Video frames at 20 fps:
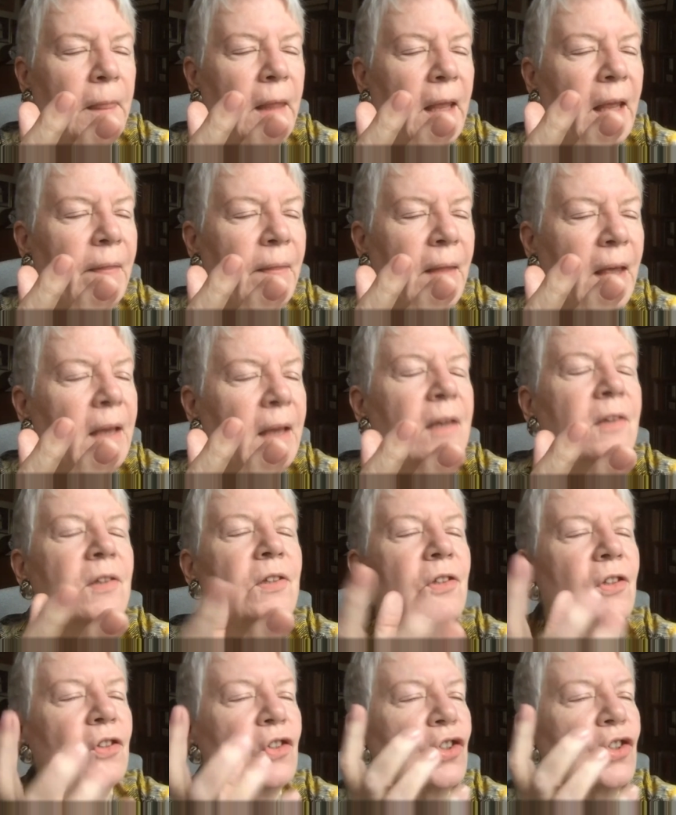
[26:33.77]
And that
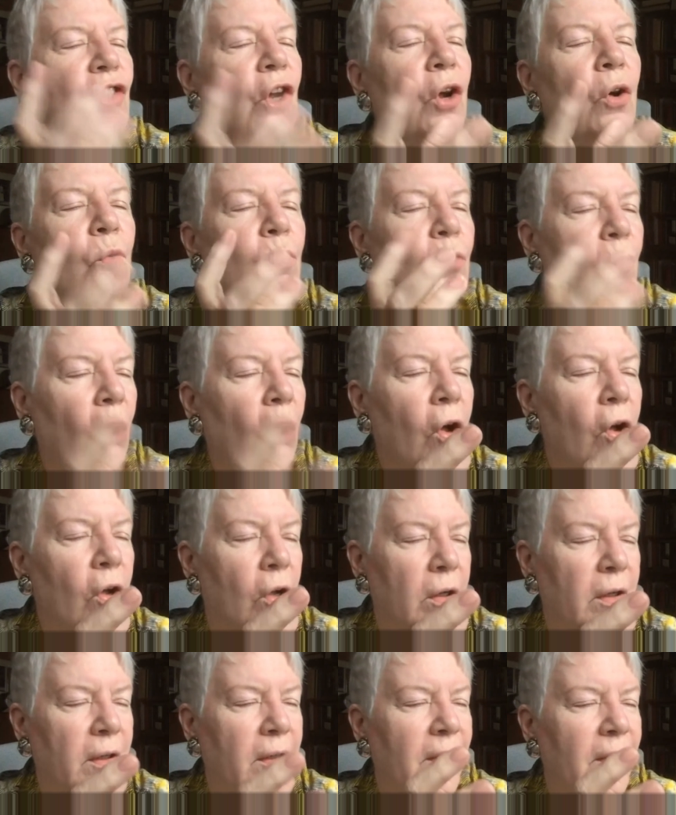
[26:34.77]
is so
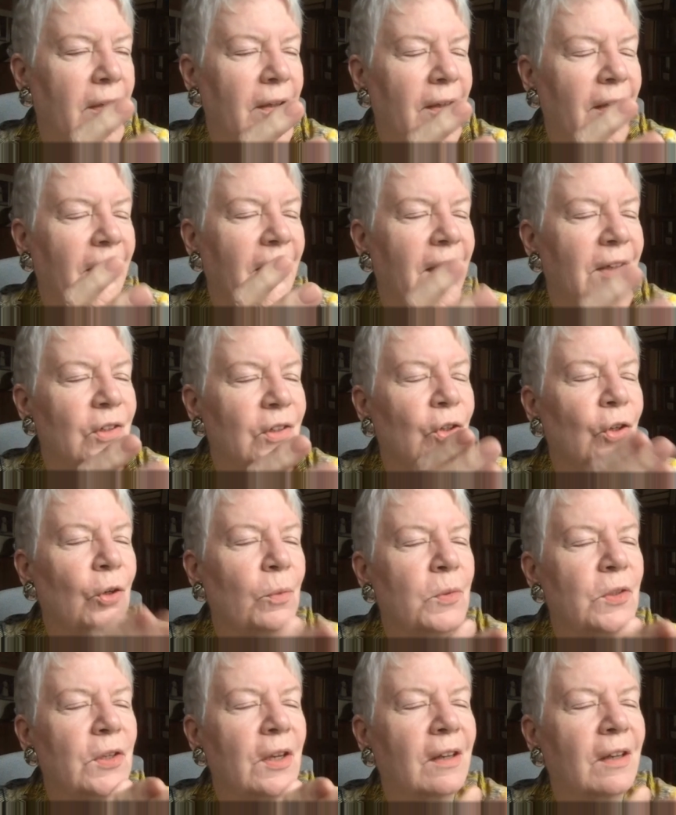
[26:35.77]
wrong in
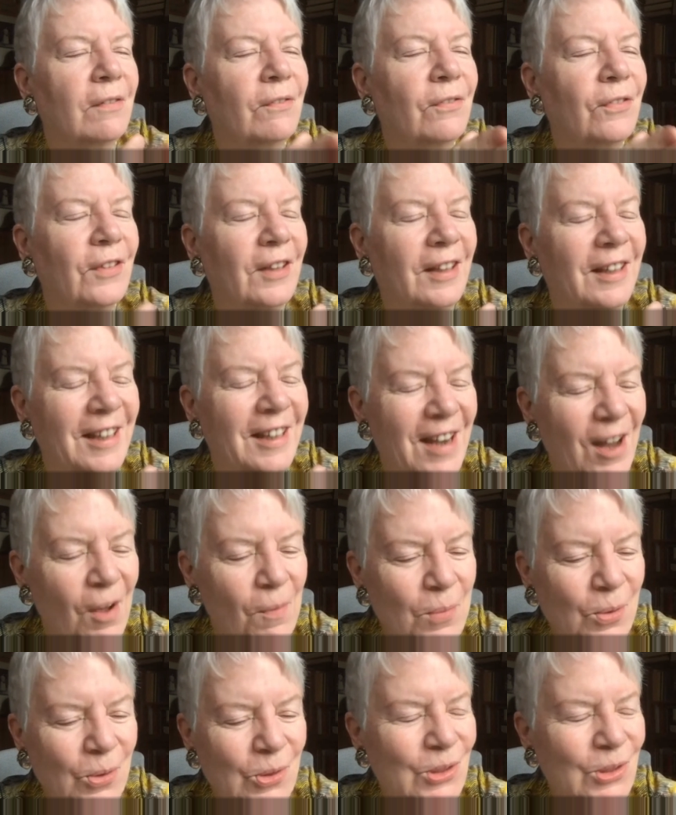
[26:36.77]
terms of the
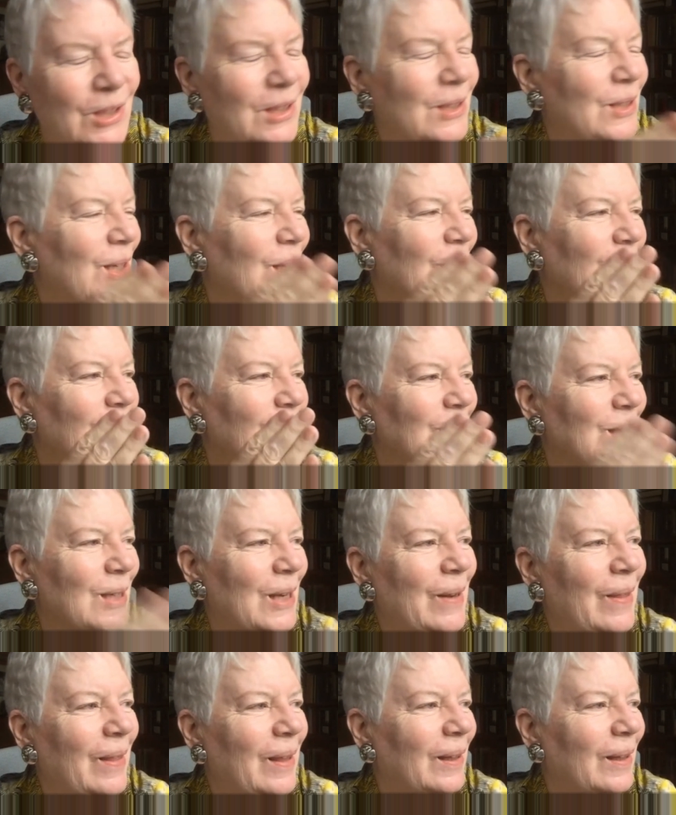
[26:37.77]
numbers. She's taking
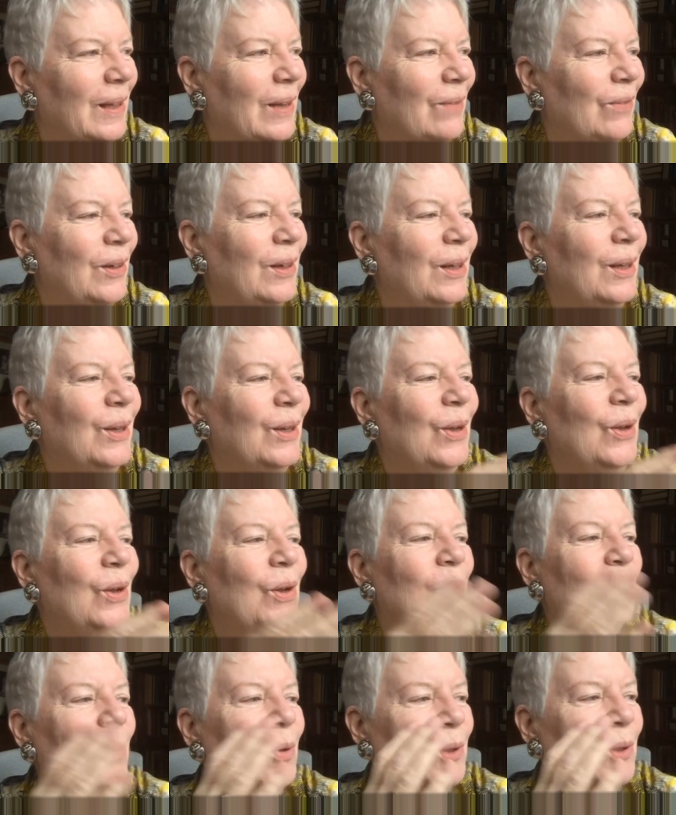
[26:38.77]
10 to the 11,
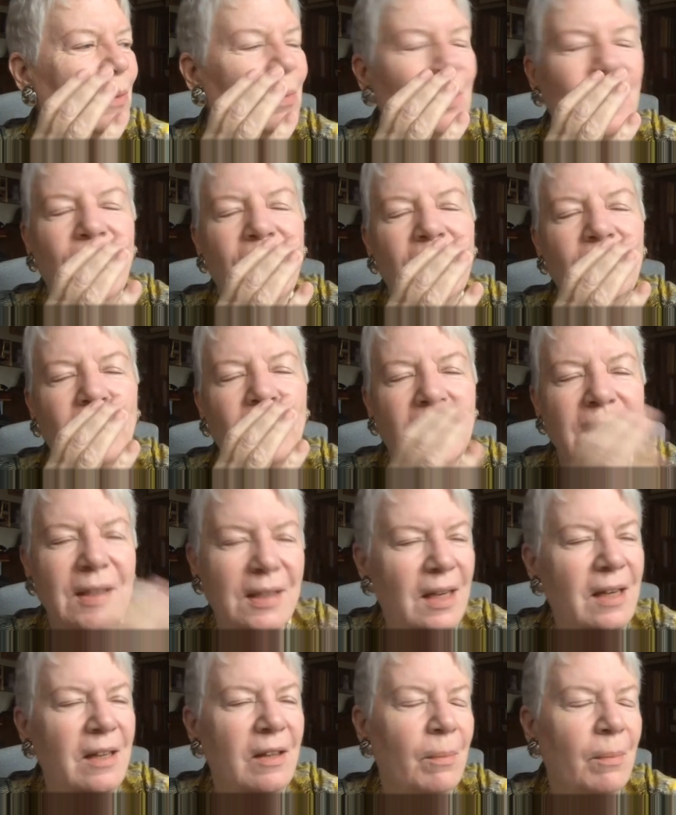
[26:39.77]
multiplying by
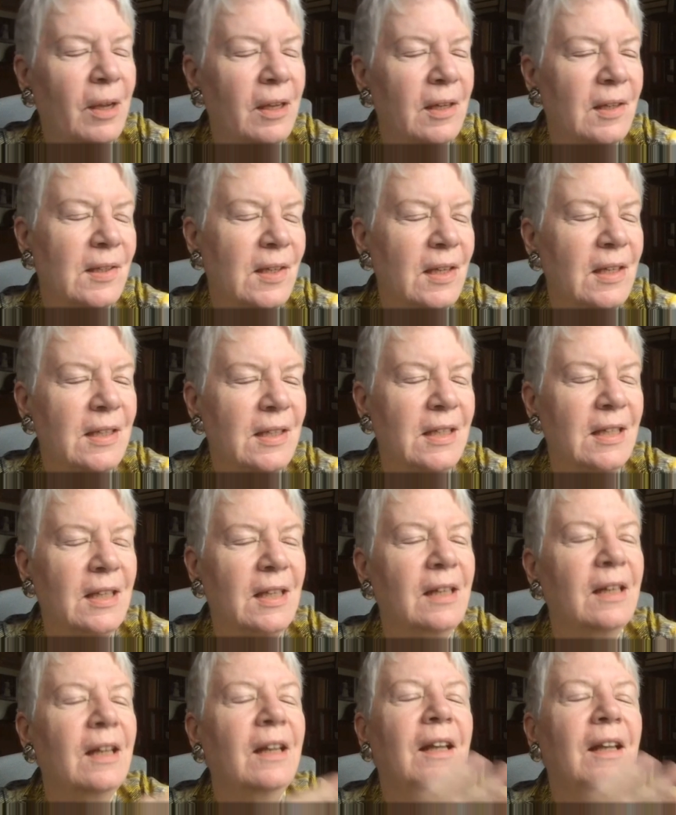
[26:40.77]
10 to the minus
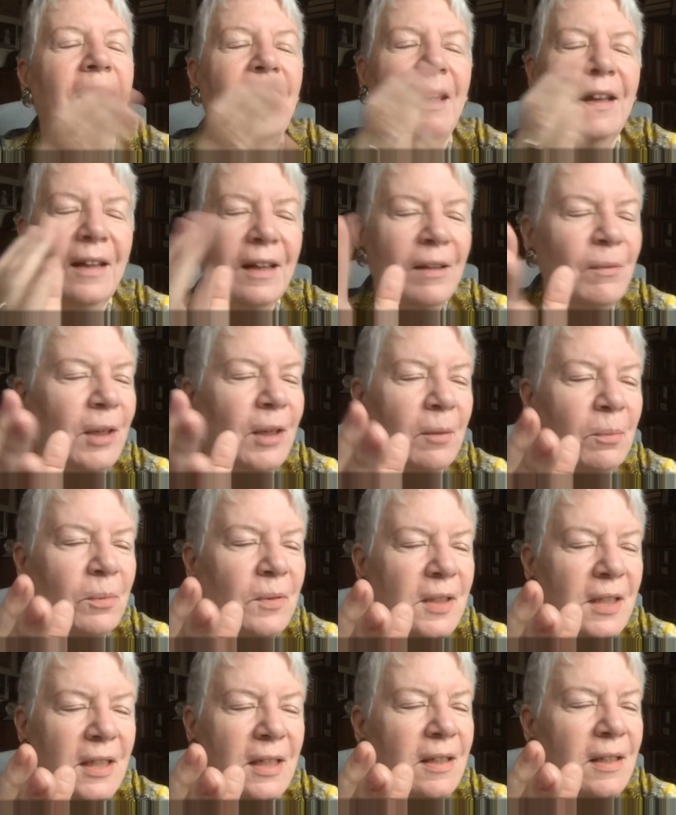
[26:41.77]
18, and coming up
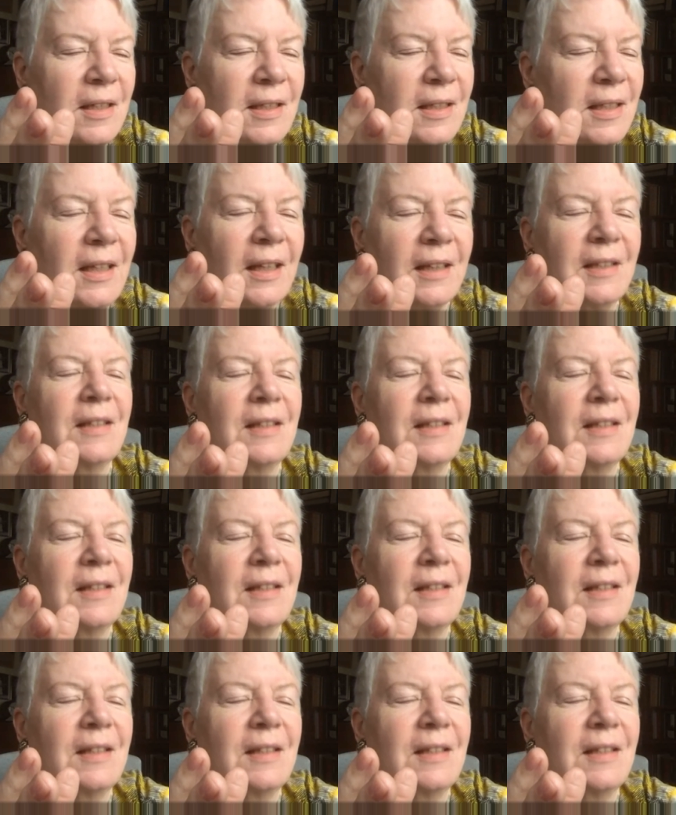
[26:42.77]
with 10 to the 6.